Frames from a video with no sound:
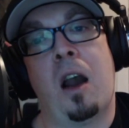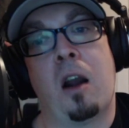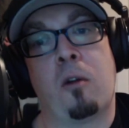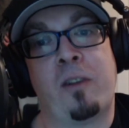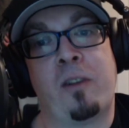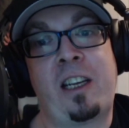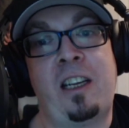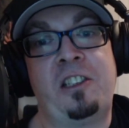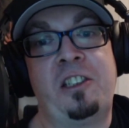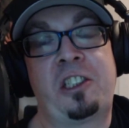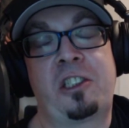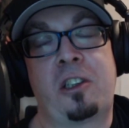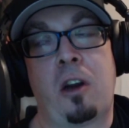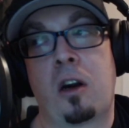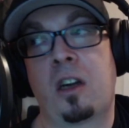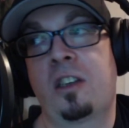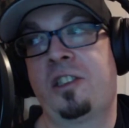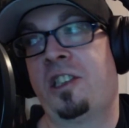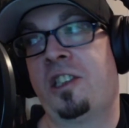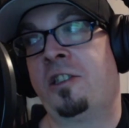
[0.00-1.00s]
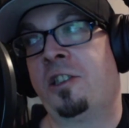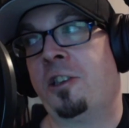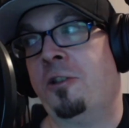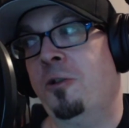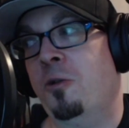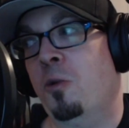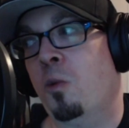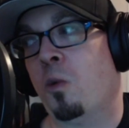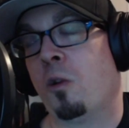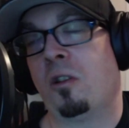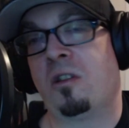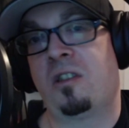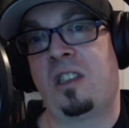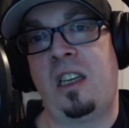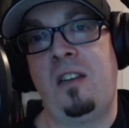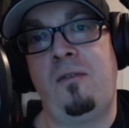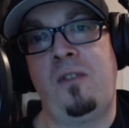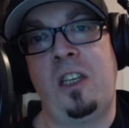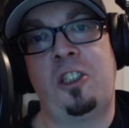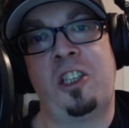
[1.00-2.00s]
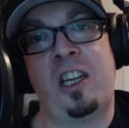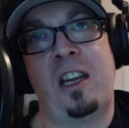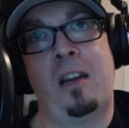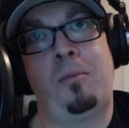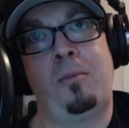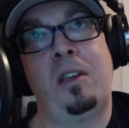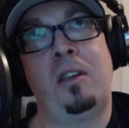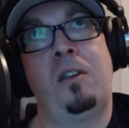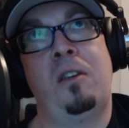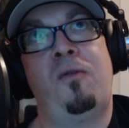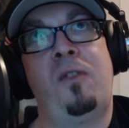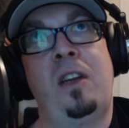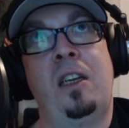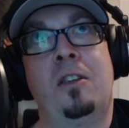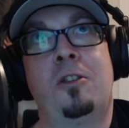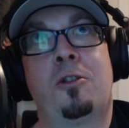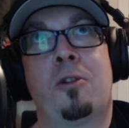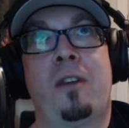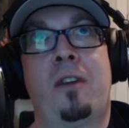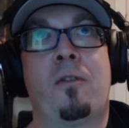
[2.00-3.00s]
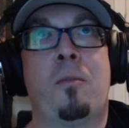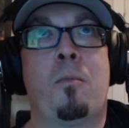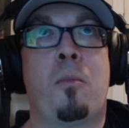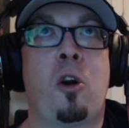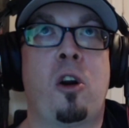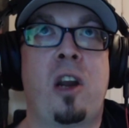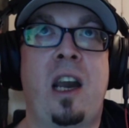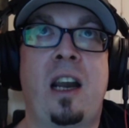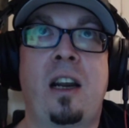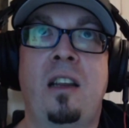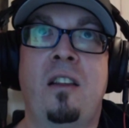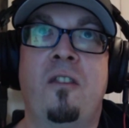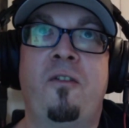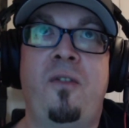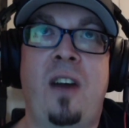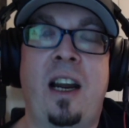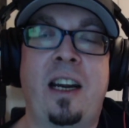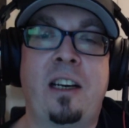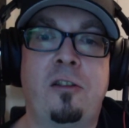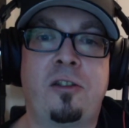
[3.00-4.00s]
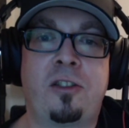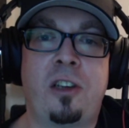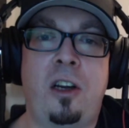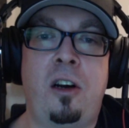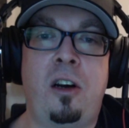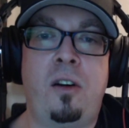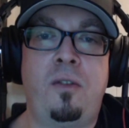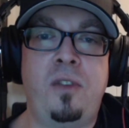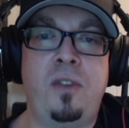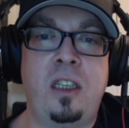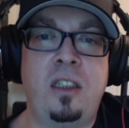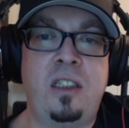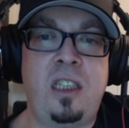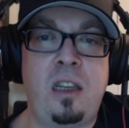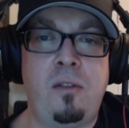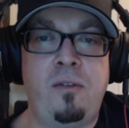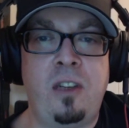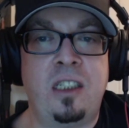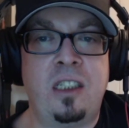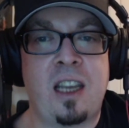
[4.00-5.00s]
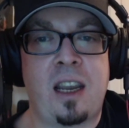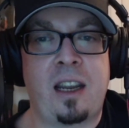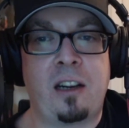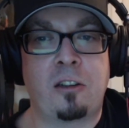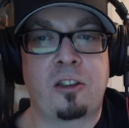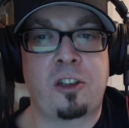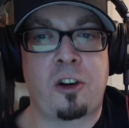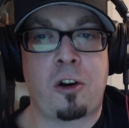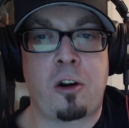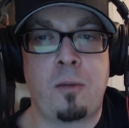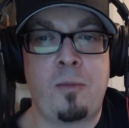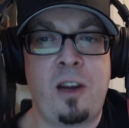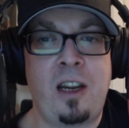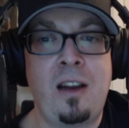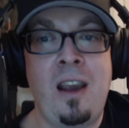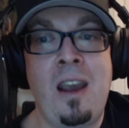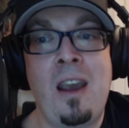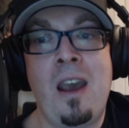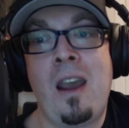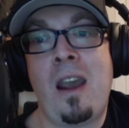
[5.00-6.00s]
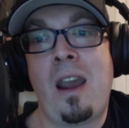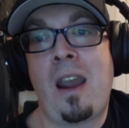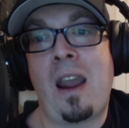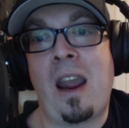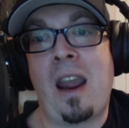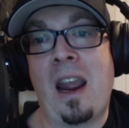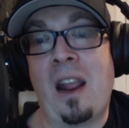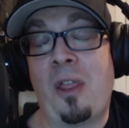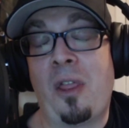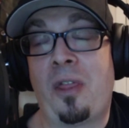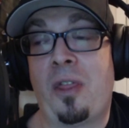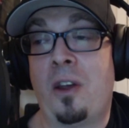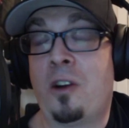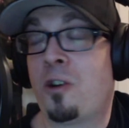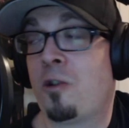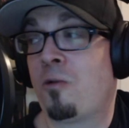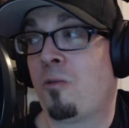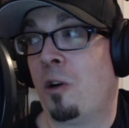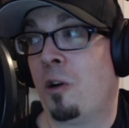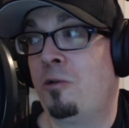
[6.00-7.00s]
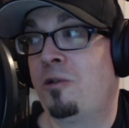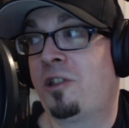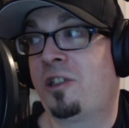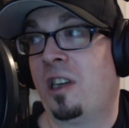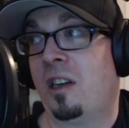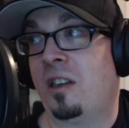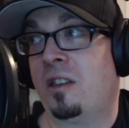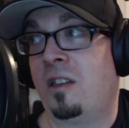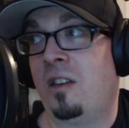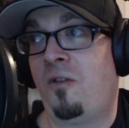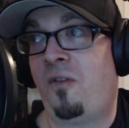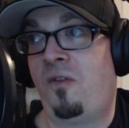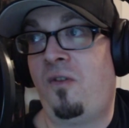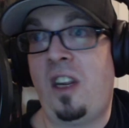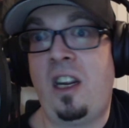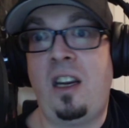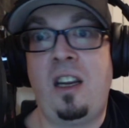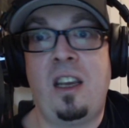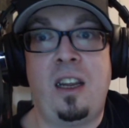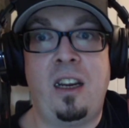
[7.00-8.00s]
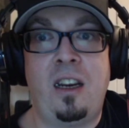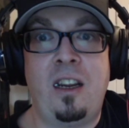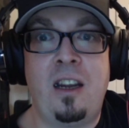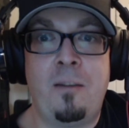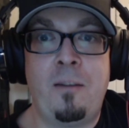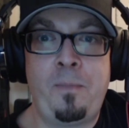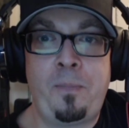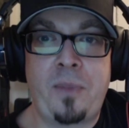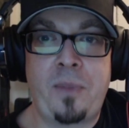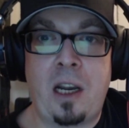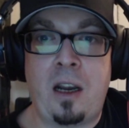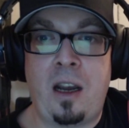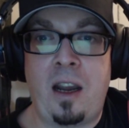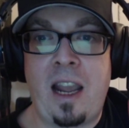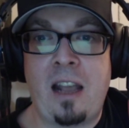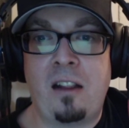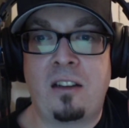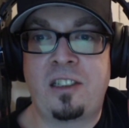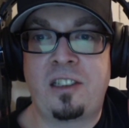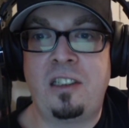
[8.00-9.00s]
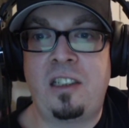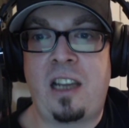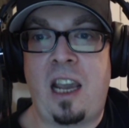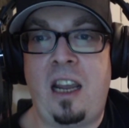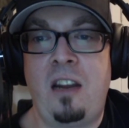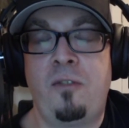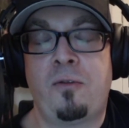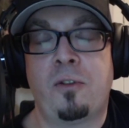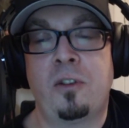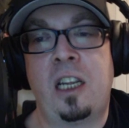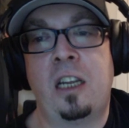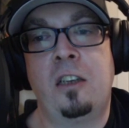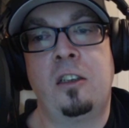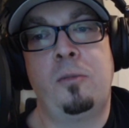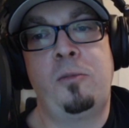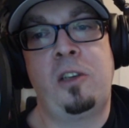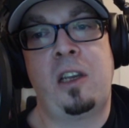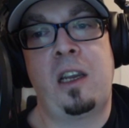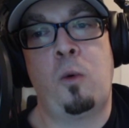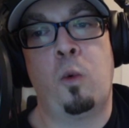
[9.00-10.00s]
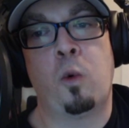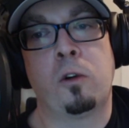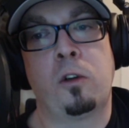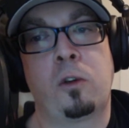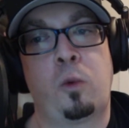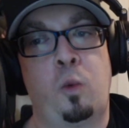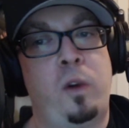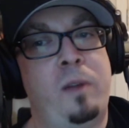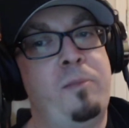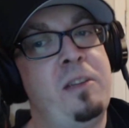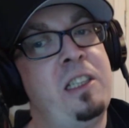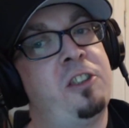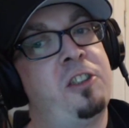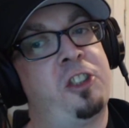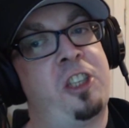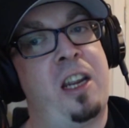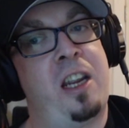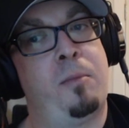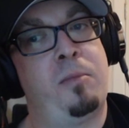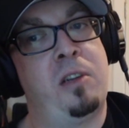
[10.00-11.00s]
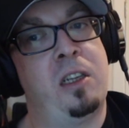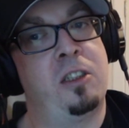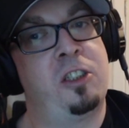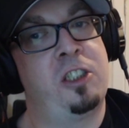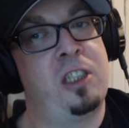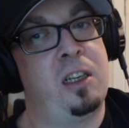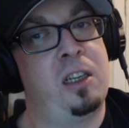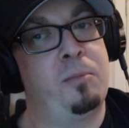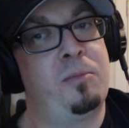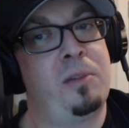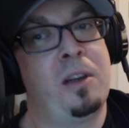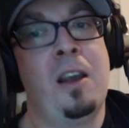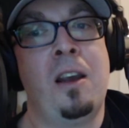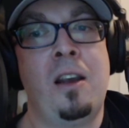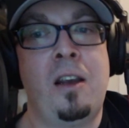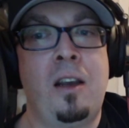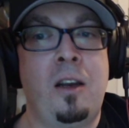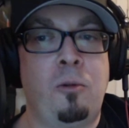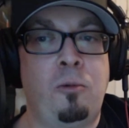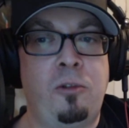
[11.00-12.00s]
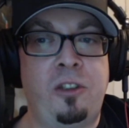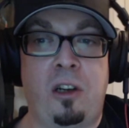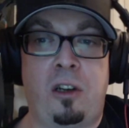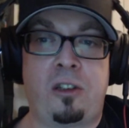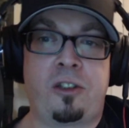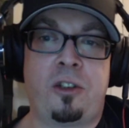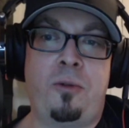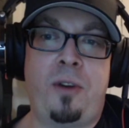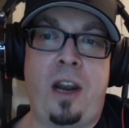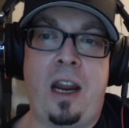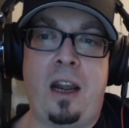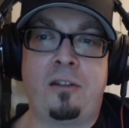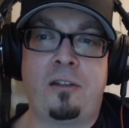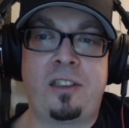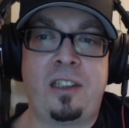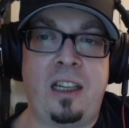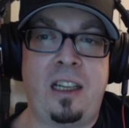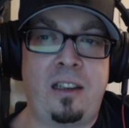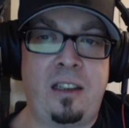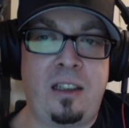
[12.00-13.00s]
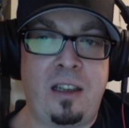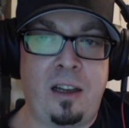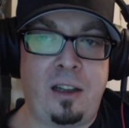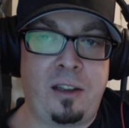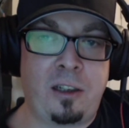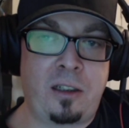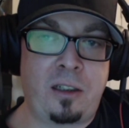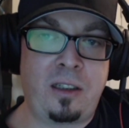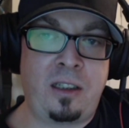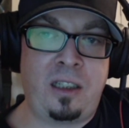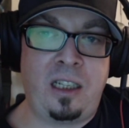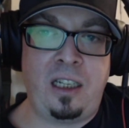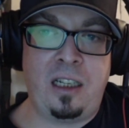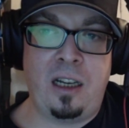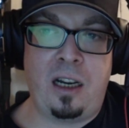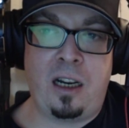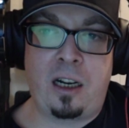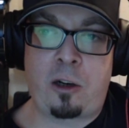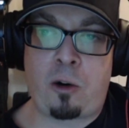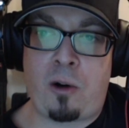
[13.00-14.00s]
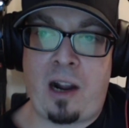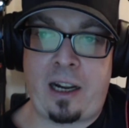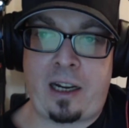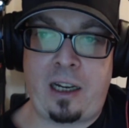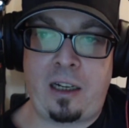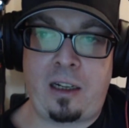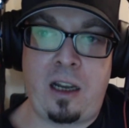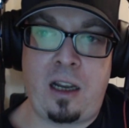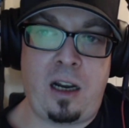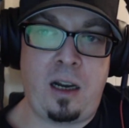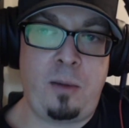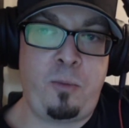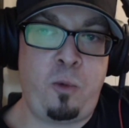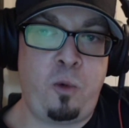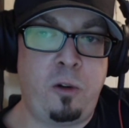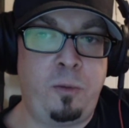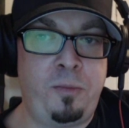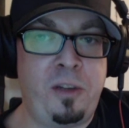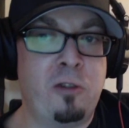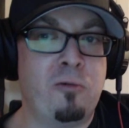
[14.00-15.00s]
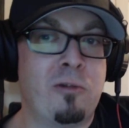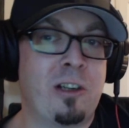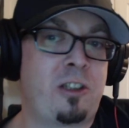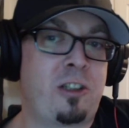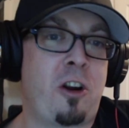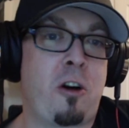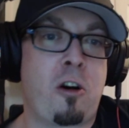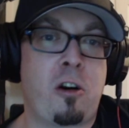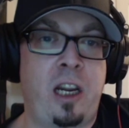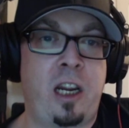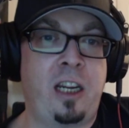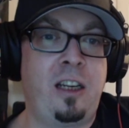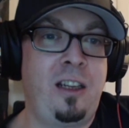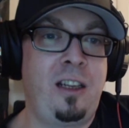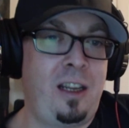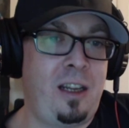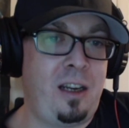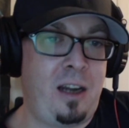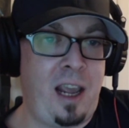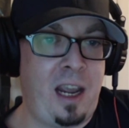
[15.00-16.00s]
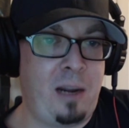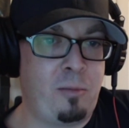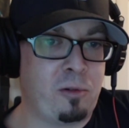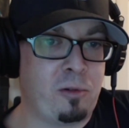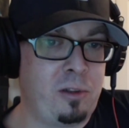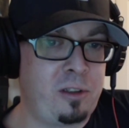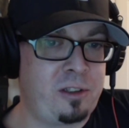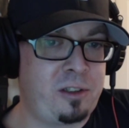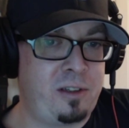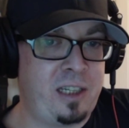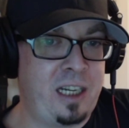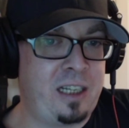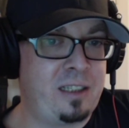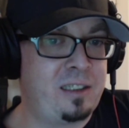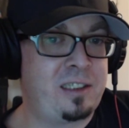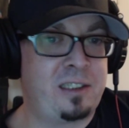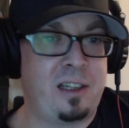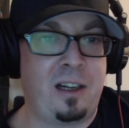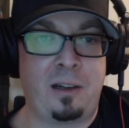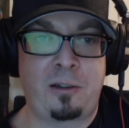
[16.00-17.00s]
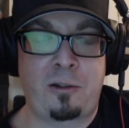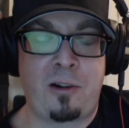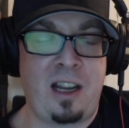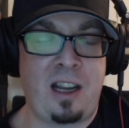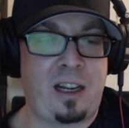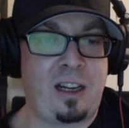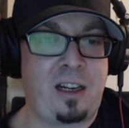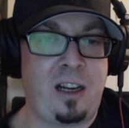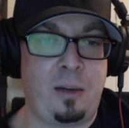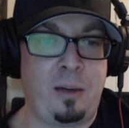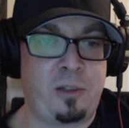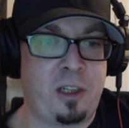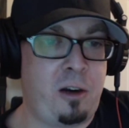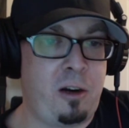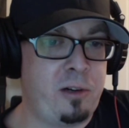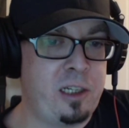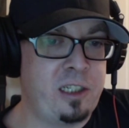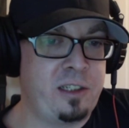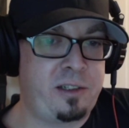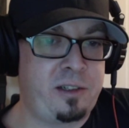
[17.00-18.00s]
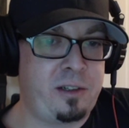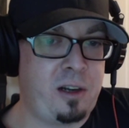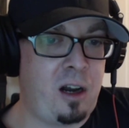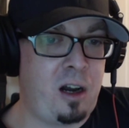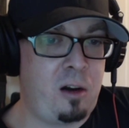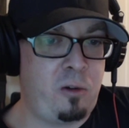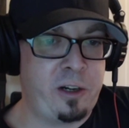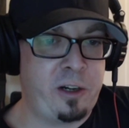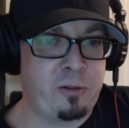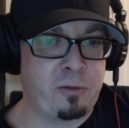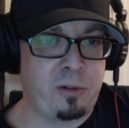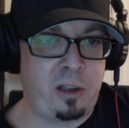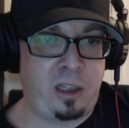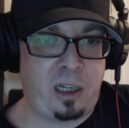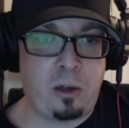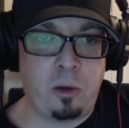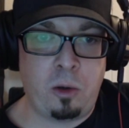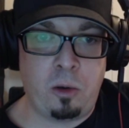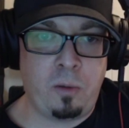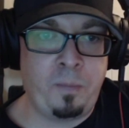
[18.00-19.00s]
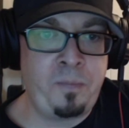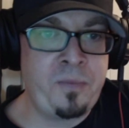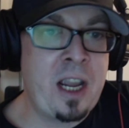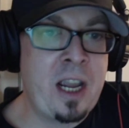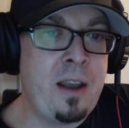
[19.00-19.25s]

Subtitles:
Ricky Starks is your new World TV Champion, defeated Trevor Murdoch in the finals of the TV title tournament. And Thunder Rosa defeated Allison Kay for the NWA World Women's Championship. It was also announced that the Crockett Cup will be returning in April, so that's Crockett Cup's always really cool.